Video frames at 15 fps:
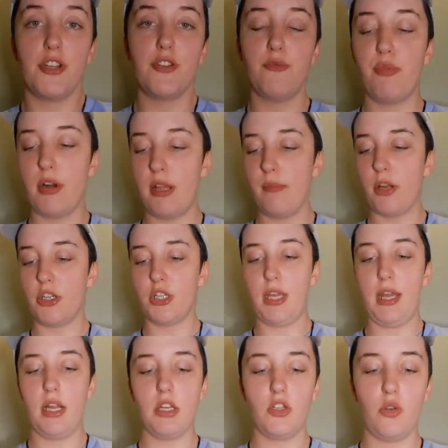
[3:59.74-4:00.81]
you pretty much
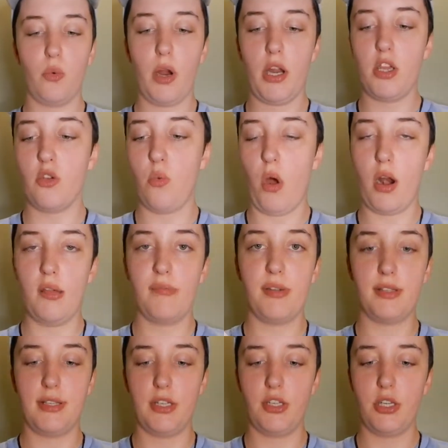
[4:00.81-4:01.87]
get it to where you want it
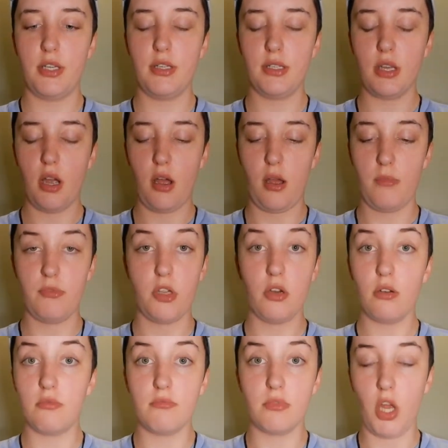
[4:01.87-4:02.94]
positioned,
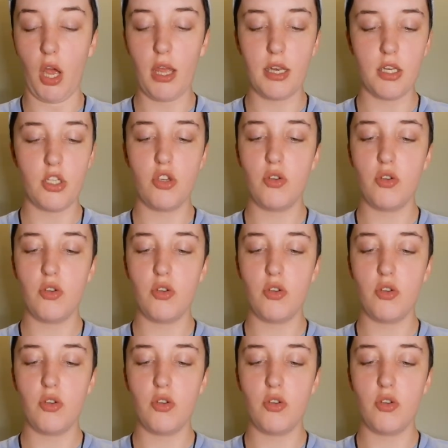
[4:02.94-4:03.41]
you're done.